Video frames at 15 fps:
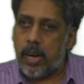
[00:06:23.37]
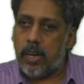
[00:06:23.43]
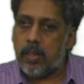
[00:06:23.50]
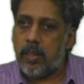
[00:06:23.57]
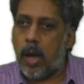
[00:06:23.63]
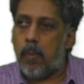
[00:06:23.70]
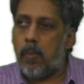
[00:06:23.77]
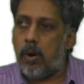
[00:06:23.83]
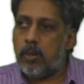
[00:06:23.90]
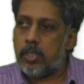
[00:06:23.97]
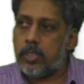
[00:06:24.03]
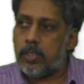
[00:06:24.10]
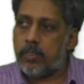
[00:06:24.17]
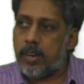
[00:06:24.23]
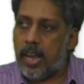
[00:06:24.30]
is the amount
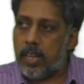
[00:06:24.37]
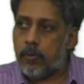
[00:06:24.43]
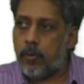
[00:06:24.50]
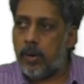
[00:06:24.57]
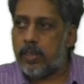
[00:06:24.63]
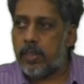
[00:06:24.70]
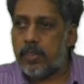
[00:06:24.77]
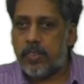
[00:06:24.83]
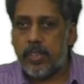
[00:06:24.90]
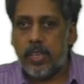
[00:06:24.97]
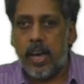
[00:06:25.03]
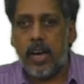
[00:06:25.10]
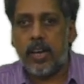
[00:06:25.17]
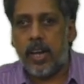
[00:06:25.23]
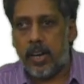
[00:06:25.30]
you transfer to
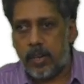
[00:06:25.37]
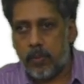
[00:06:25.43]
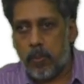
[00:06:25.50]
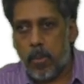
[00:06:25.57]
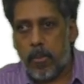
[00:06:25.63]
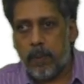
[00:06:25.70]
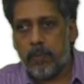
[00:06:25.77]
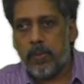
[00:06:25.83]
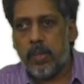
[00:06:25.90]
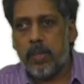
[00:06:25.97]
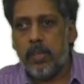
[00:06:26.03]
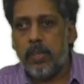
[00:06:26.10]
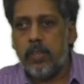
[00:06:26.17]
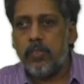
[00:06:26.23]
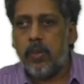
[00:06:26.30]
CRR.
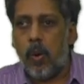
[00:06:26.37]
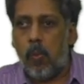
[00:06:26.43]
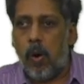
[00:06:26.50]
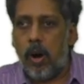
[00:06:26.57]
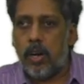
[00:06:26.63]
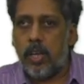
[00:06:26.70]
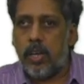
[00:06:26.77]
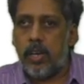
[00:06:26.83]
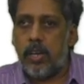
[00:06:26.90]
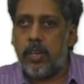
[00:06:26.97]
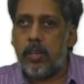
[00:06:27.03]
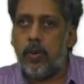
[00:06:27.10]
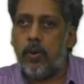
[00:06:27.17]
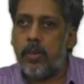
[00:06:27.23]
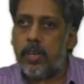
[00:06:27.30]
So what you can
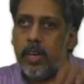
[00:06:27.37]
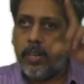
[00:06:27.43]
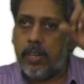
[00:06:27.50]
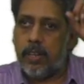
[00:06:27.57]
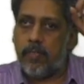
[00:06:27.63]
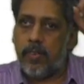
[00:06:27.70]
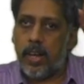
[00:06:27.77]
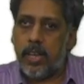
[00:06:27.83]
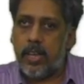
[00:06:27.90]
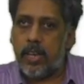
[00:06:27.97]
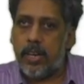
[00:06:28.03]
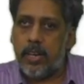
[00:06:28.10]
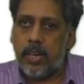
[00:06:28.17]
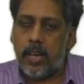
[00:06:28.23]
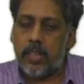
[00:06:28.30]
do, you can
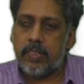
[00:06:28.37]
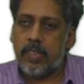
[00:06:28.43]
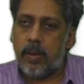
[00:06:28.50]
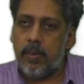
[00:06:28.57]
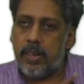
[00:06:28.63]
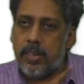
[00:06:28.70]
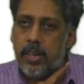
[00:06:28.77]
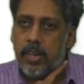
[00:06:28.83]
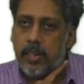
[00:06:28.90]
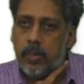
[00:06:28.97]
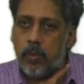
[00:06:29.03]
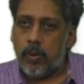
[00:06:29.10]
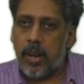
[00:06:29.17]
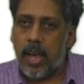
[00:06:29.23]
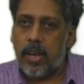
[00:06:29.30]
divide uh, 72
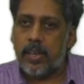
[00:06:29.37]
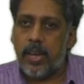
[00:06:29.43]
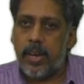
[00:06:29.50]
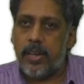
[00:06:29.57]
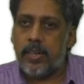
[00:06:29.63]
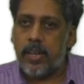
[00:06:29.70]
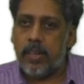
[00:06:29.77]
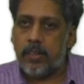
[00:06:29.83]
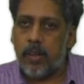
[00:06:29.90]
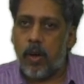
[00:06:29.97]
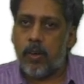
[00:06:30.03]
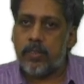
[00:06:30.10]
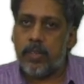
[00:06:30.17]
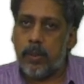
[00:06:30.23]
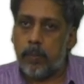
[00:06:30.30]
lakh
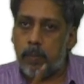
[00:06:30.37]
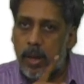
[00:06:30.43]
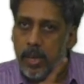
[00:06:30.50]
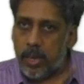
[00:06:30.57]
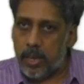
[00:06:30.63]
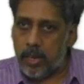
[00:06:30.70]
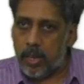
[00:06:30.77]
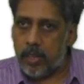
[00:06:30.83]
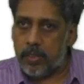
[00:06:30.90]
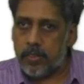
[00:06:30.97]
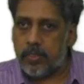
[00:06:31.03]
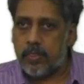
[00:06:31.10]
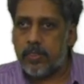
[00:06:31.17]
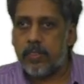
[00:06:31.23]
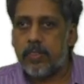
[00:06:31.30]
80,000
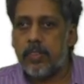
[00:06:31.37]
minus